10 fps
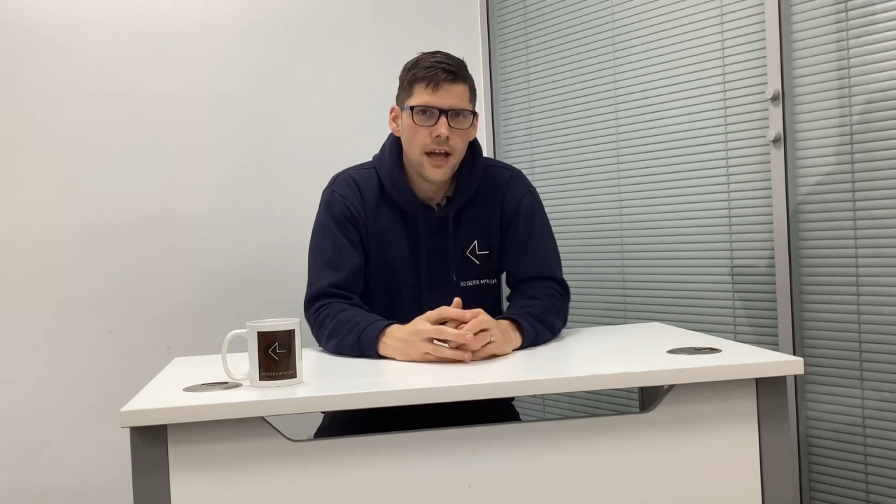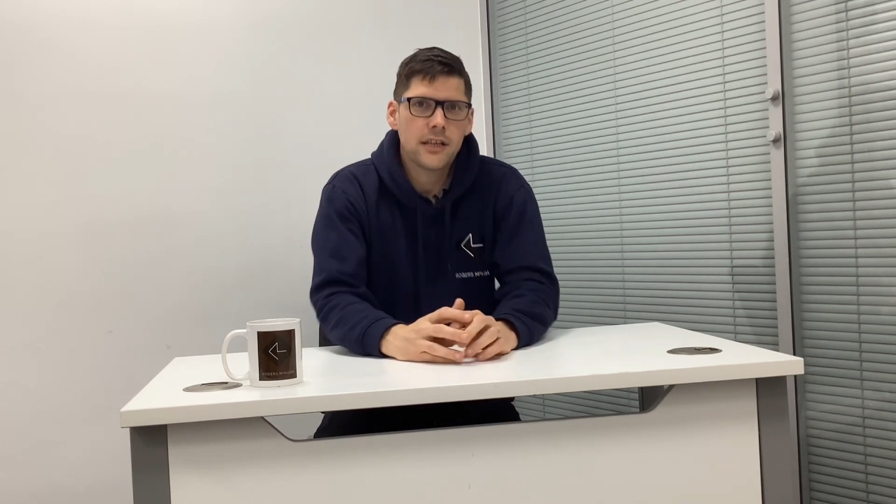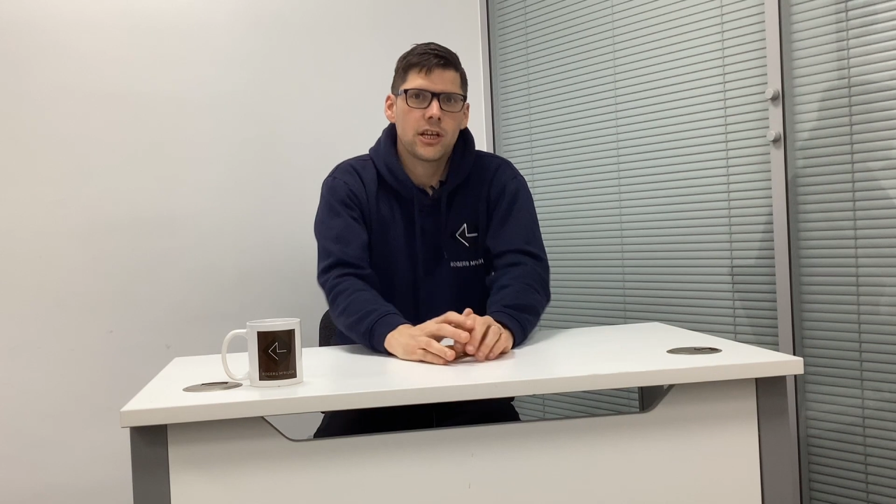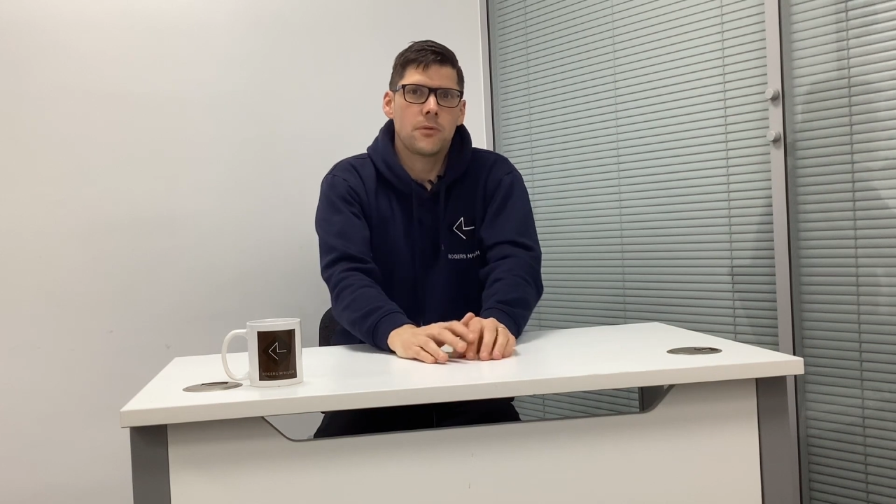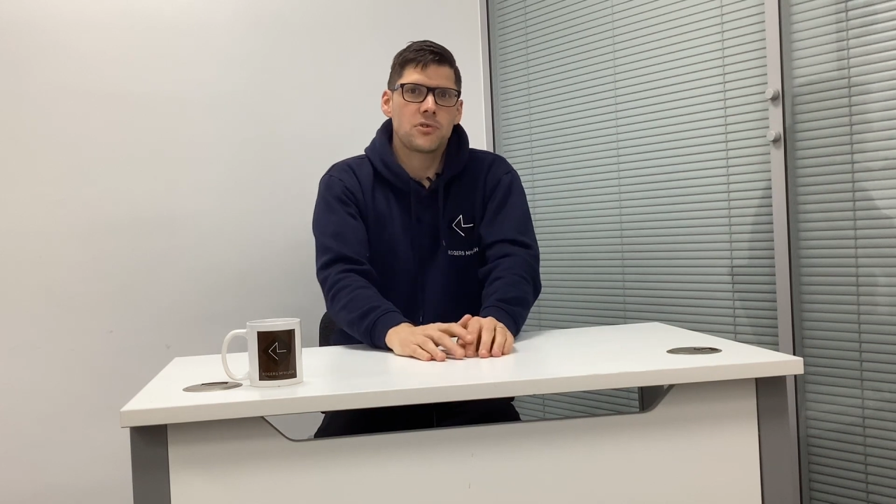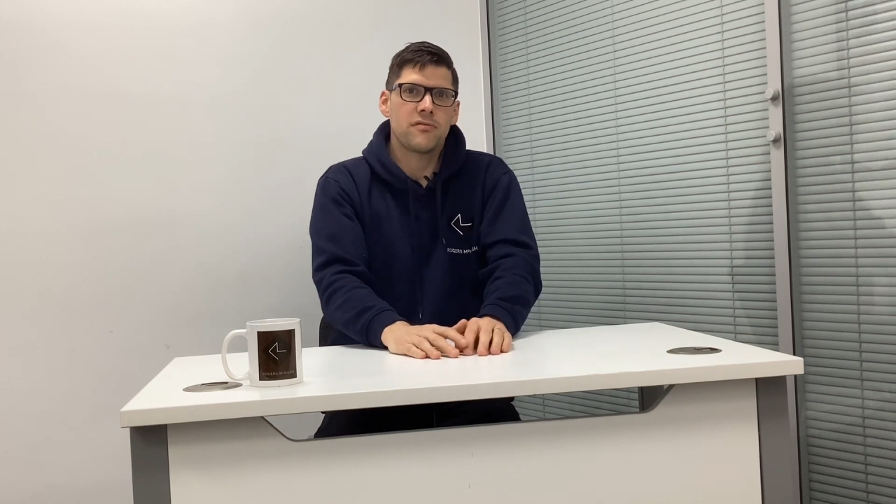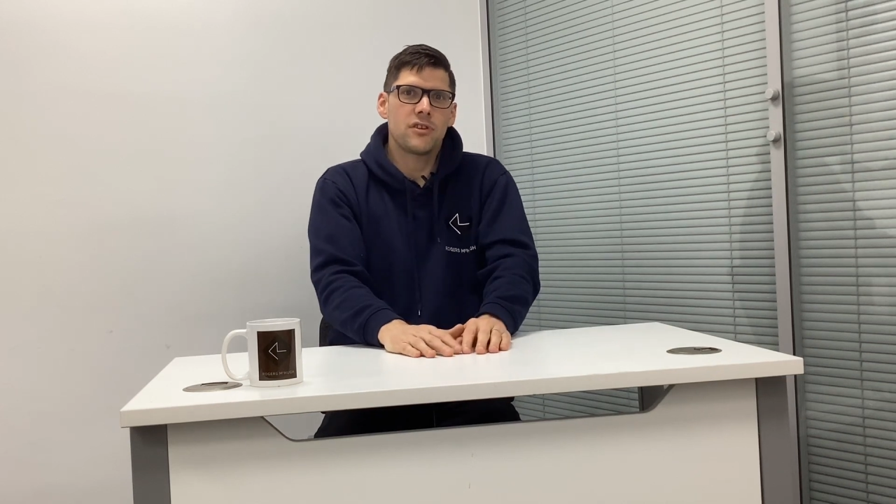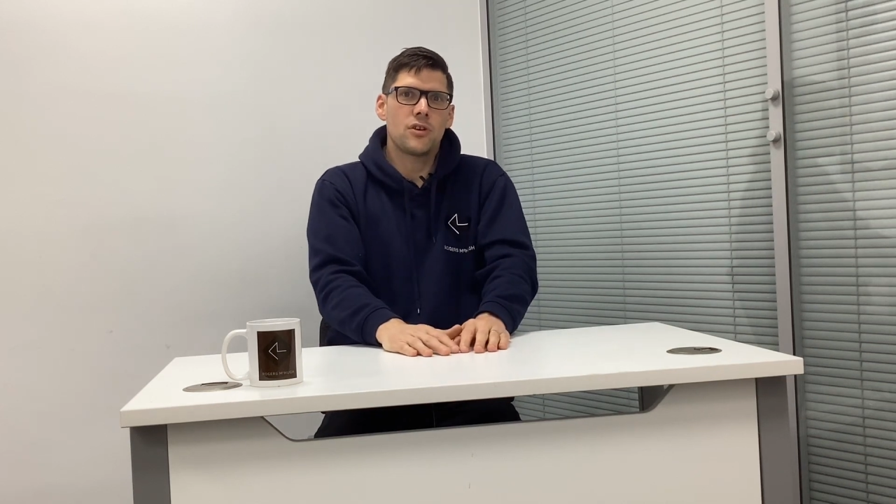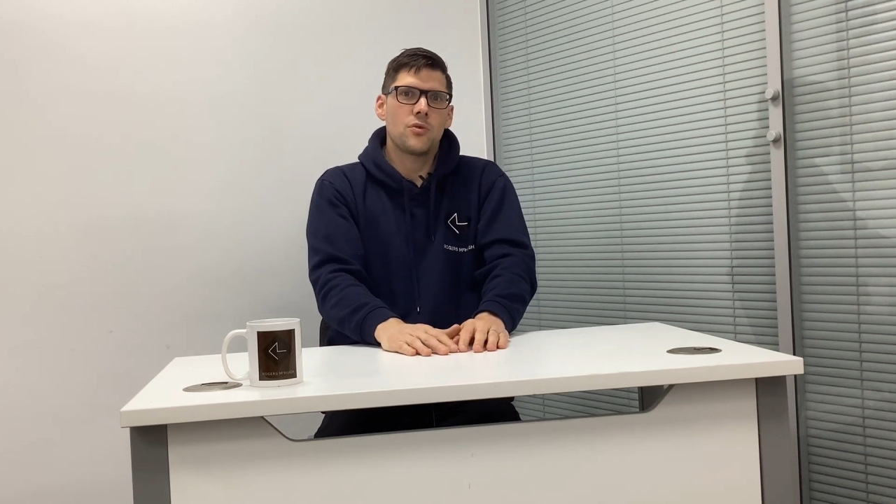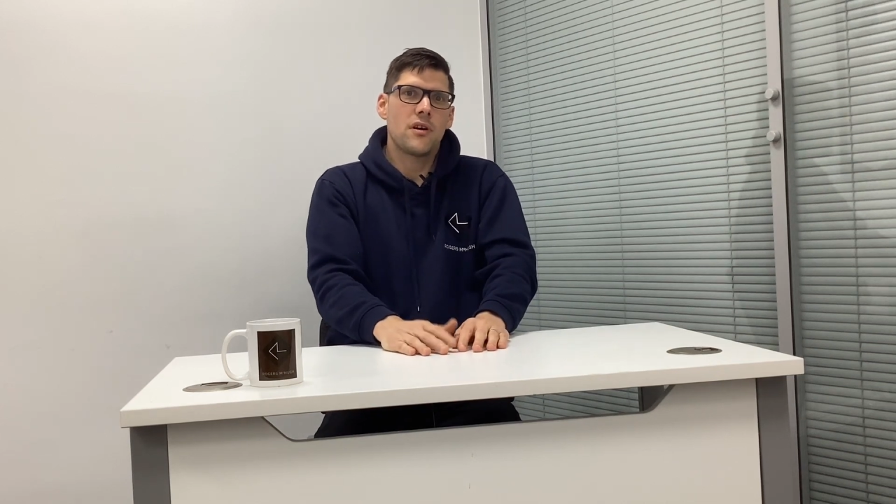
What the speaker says: helicopter view